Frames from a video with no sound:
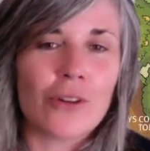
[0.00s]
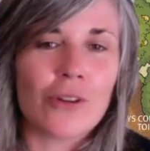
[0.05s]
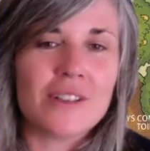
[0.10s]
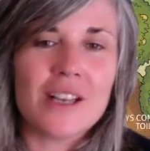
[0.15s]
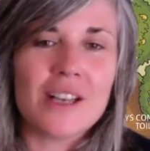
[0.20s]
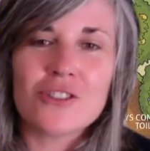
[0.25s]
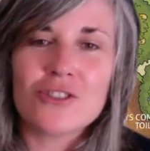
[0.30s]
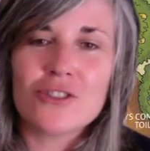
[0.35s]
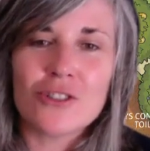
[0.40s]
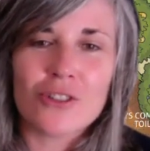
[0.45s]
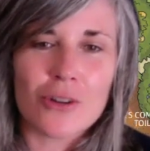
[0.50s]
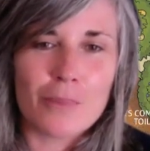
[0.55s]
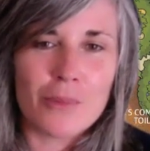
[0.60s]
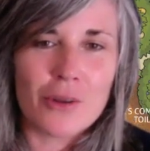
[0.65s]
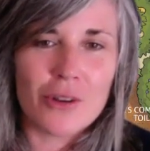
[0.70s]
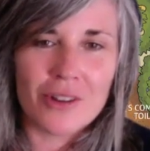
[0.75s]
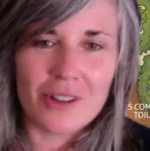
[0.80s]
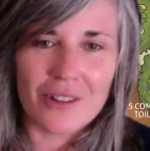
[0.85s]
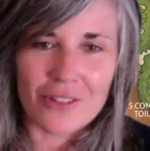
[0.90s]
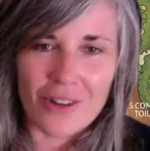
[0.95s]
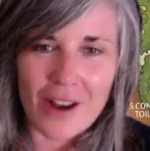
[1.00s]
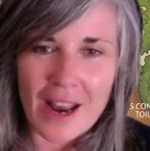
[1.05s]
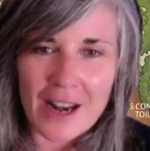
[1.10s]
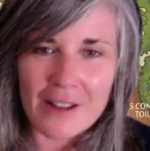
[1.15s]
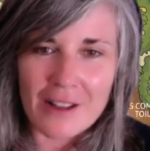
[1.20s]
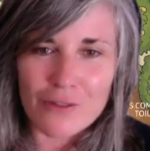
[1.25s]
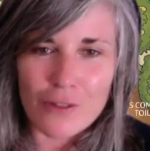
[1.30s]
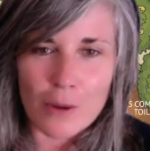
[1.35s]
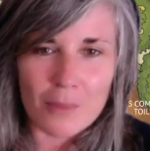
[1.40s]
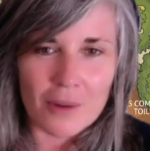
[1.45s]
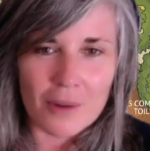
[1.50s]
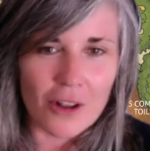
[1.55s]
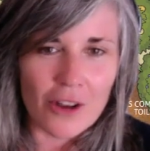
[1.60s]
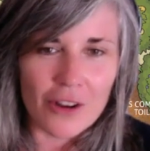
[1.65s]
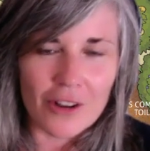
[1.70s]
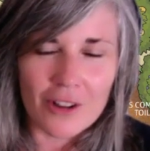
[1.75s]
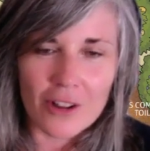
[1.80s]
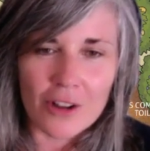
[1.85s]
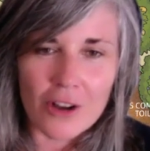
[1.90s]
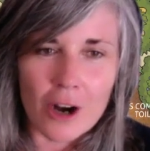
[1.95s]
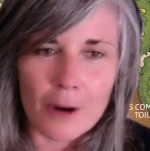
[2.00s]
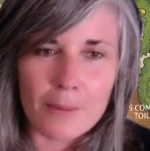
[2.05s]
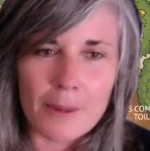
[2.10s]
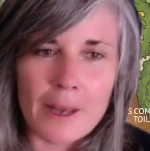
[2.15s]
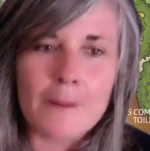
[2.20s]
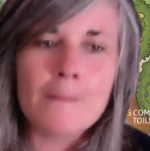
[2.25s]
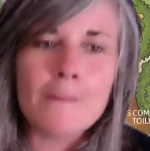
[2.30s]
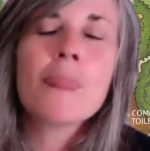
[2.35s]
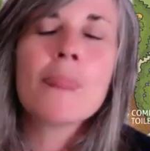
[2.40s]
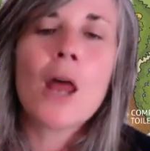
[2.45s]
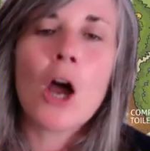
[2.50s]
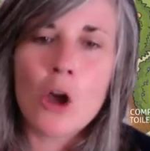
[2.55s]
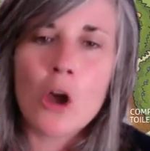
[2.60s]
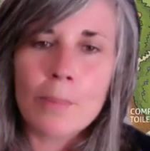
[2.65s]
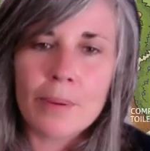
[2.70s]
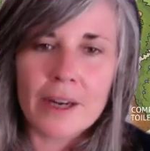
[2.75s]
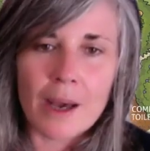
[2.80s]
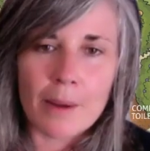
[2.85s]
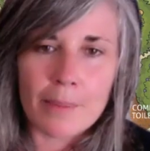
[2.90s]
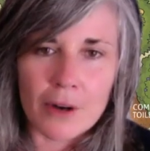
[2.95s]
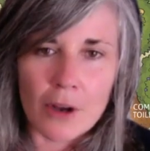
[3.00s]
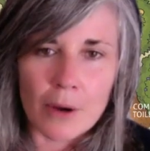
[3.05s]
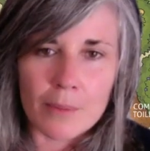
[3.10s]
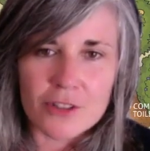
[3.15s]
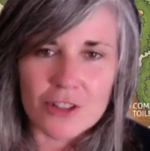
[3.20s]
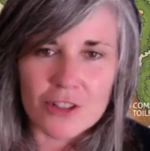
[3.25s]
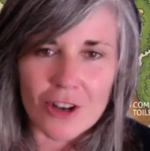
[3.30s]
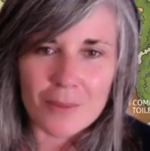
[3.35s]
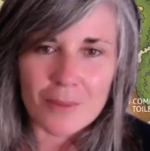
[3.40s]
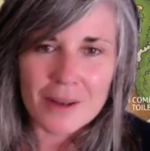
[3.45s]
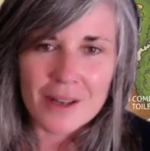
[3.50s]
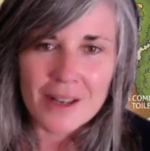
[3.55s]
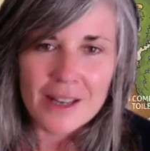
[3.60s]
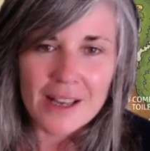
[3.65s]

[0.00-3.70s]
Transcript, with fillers: intentional communities or any form of local economy, open up an op shop.